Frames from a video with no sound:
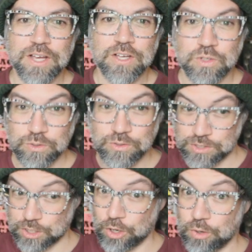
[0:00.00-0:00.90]
Use
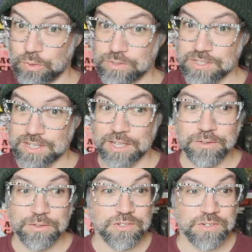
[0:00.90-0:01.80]
the code to
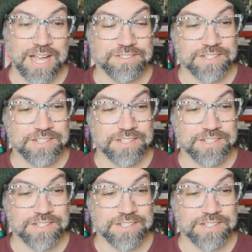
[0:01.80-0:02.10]
color the treehouse.